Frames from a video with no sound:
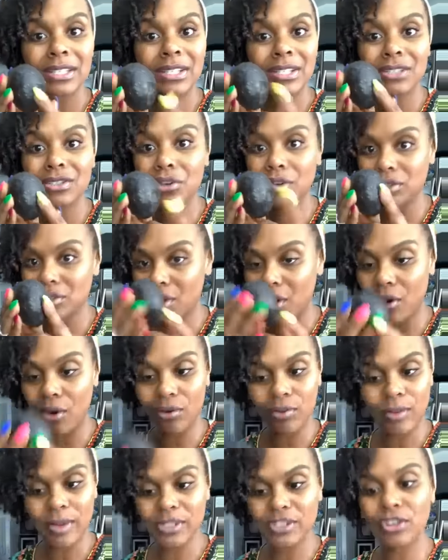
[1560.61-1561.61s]
just turn all
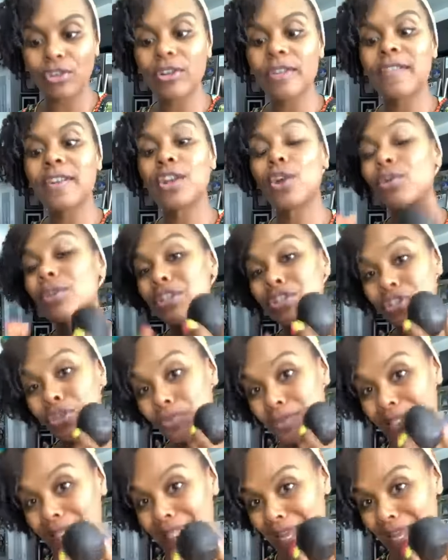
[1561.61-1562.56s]
the way. She don't even know that she was